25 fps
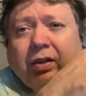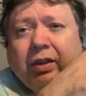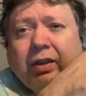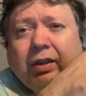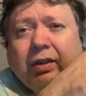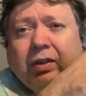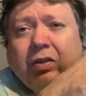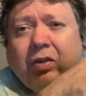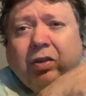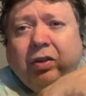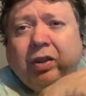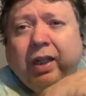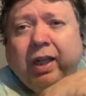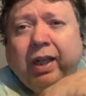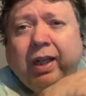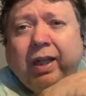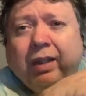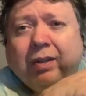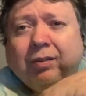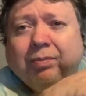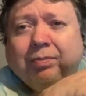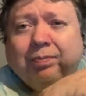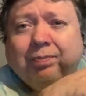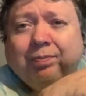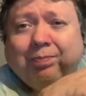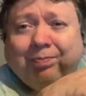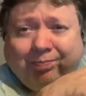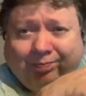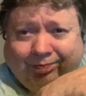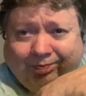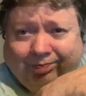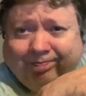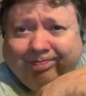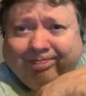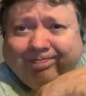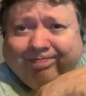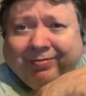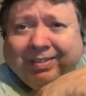it and all that.
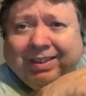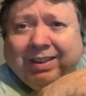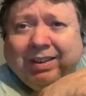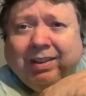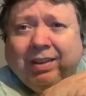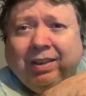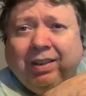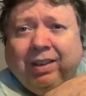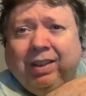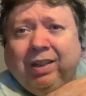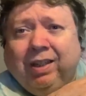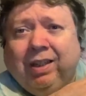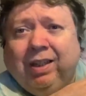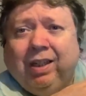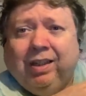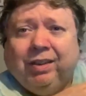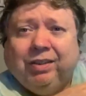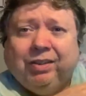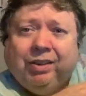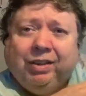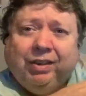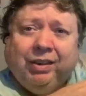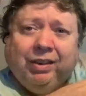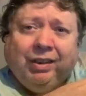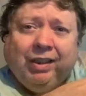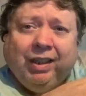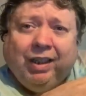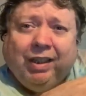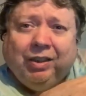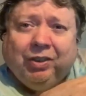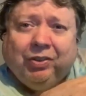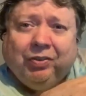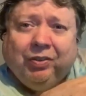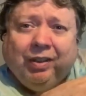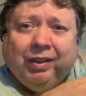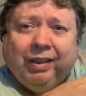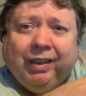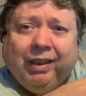I'll see you guys
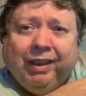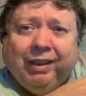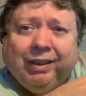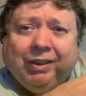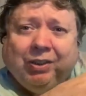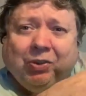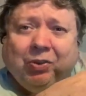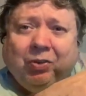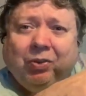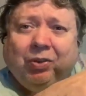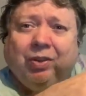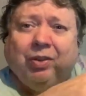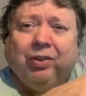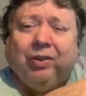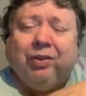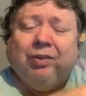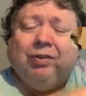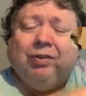around the next corner.